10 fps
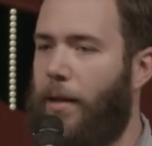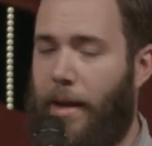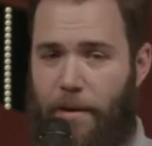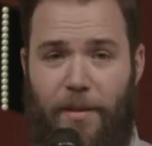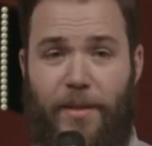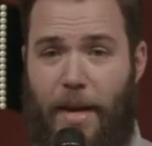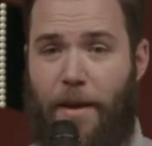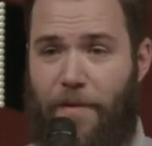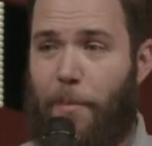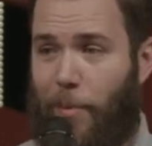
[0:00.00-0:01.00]
like if let's say
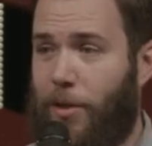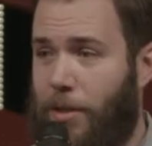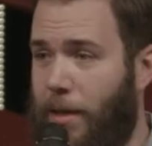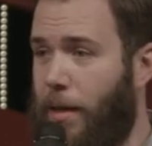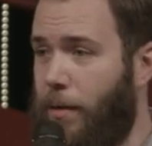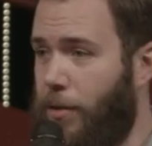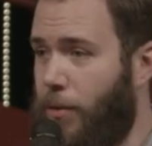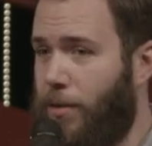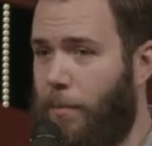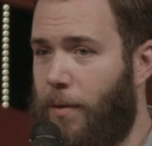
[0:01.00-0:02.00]
if I personally
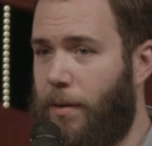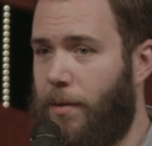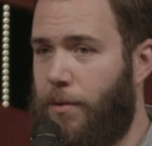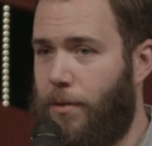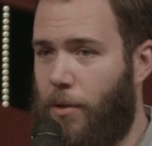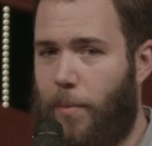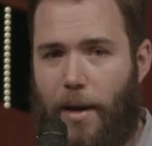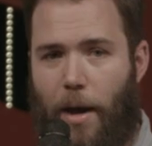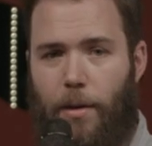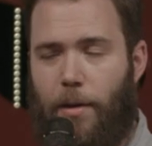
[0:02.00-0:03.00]
do something stupid
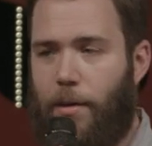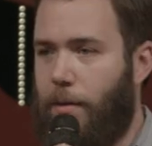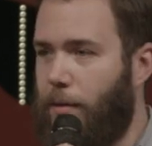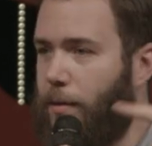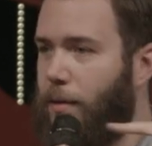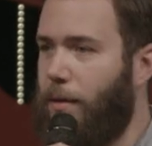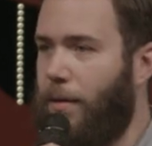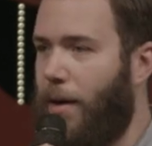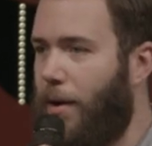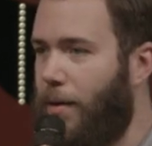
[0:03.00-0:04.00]
out
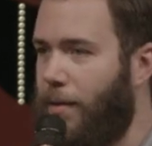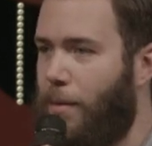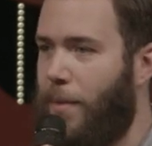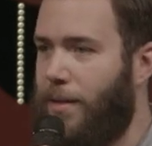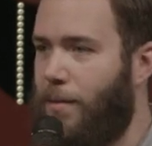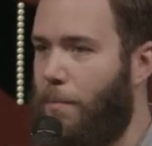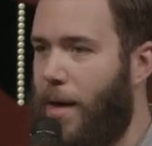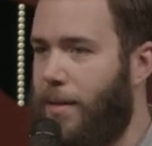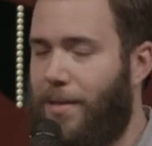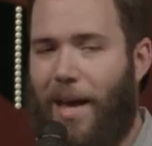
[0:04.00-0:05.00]
there that makes a
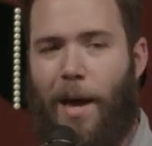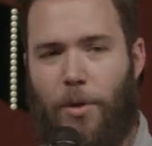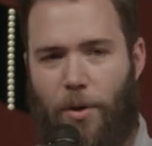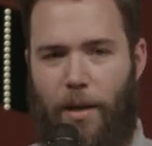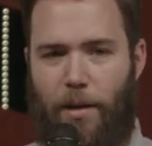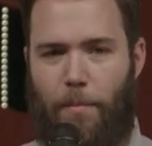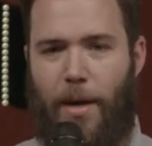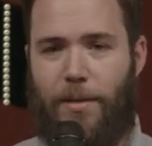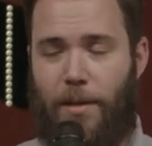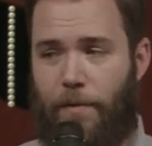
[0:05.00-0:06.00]
mess, I'm creating a
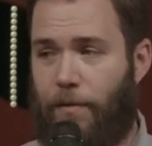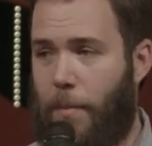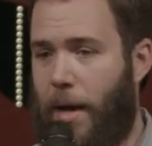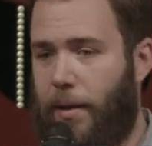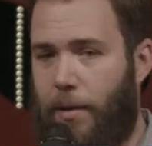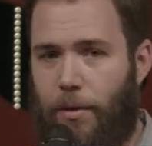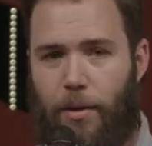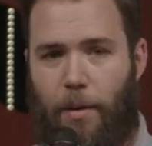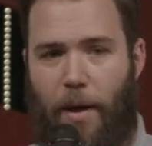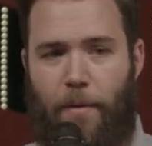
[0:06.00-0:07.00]
mess then for my
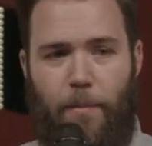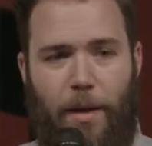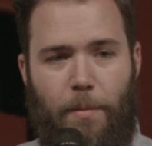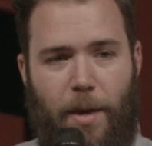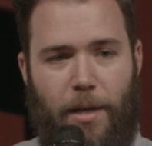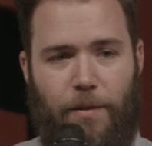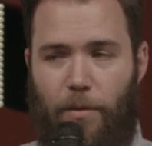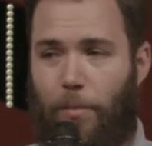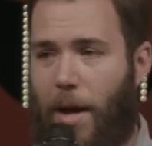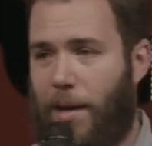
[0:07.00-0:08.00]
leadership. I've made a mess
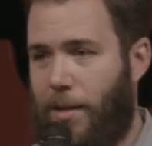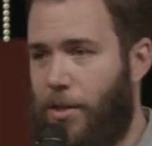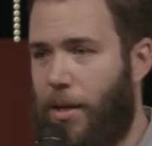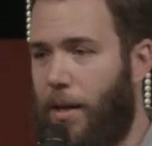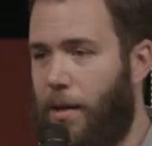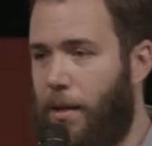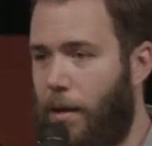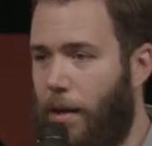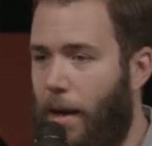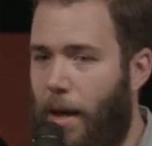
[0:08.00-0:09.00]
for Brian and Jenn,
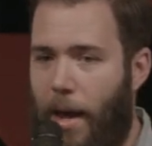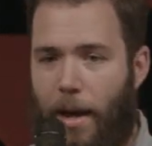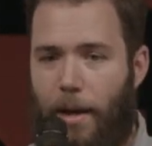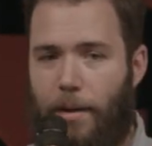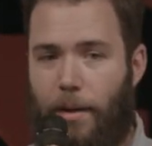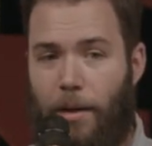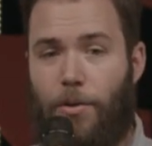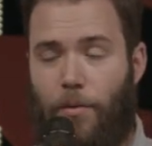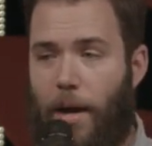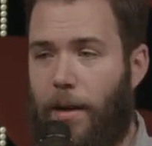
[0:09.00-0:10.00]
and
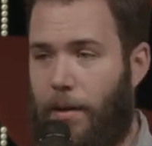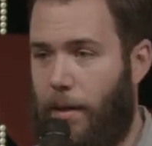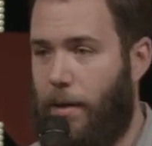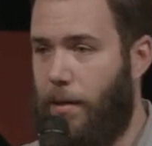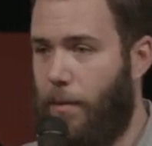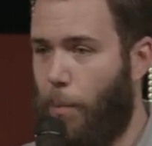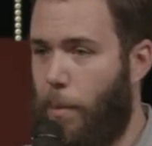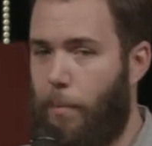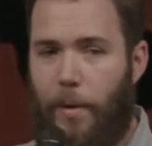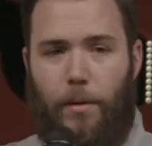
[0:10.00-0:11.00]
indirectly
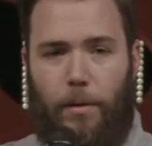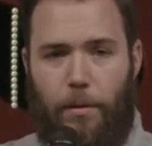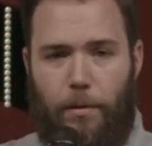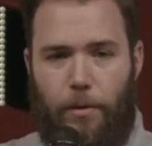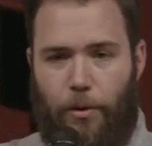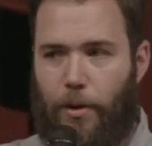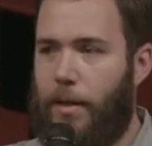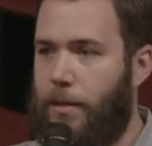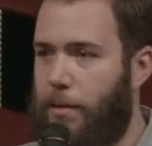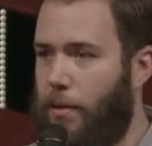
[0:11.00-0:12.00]
Bill,
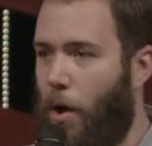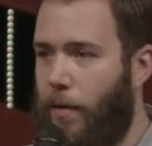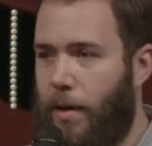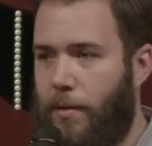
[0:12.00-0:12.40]
Kris, all the